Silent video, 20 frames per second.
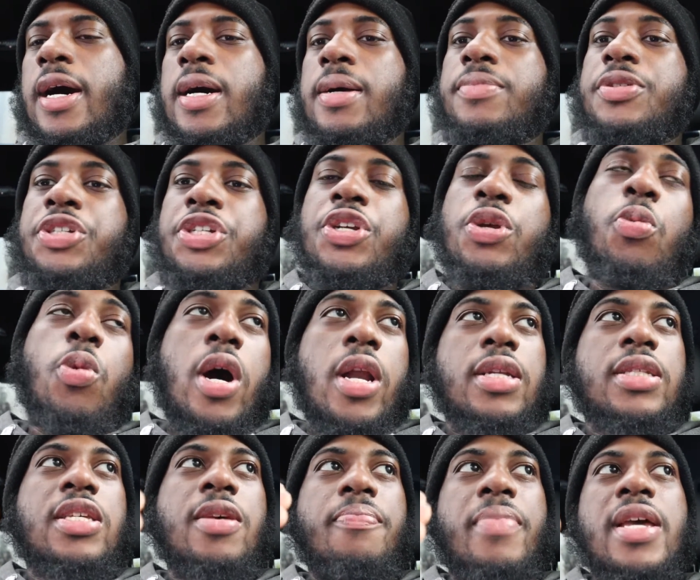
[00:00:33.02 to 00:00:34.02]
She
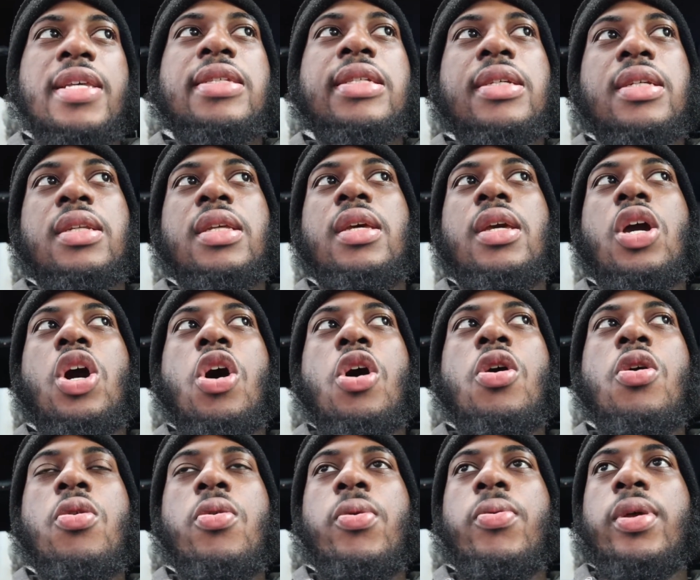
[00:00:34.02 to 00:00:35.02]
wanted to basically
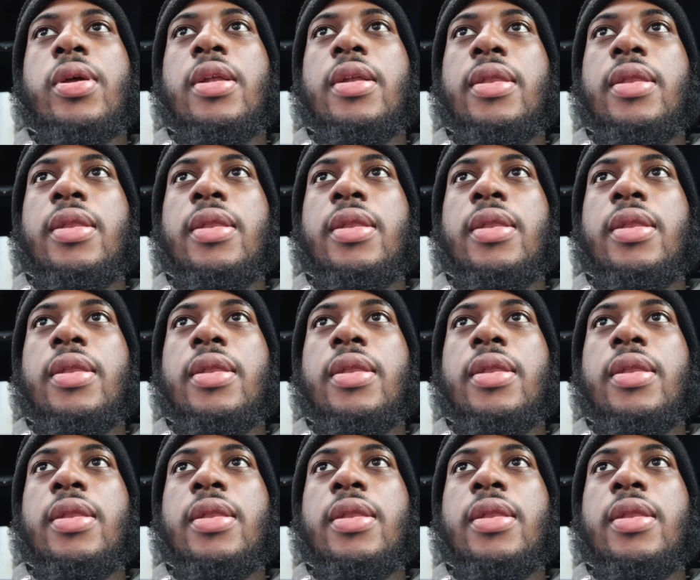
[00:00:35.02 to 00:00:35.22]
code